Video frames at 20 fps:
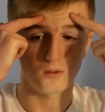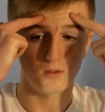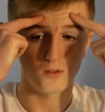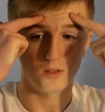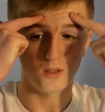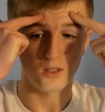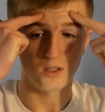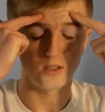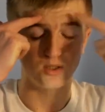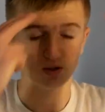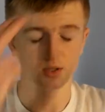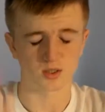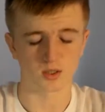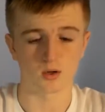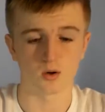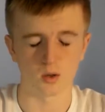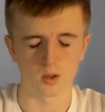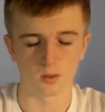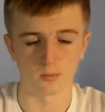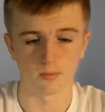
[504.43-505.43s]
He just
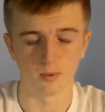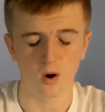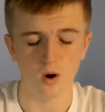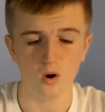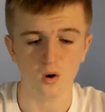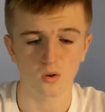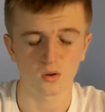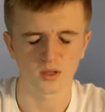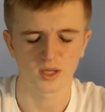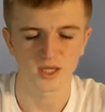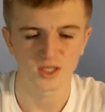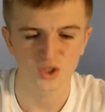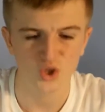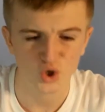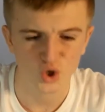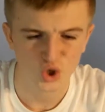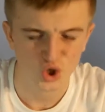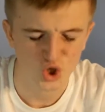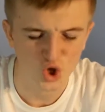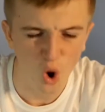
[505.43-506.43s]
caught the ball. He
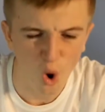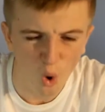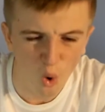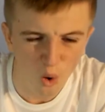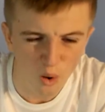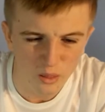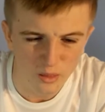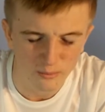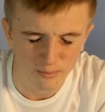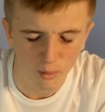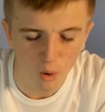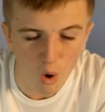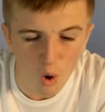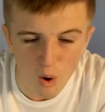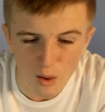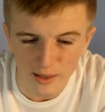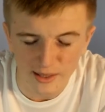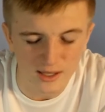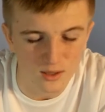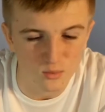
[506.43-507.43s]
just caught the
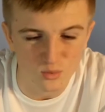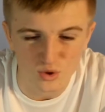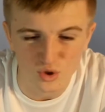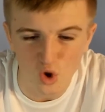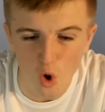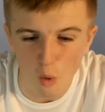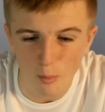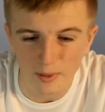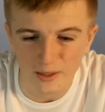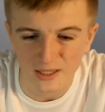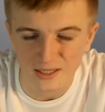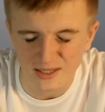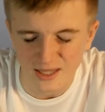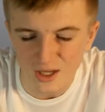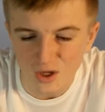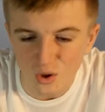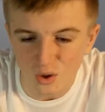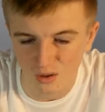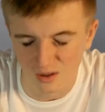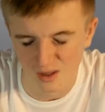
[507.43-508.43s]
ball like it was no big deal.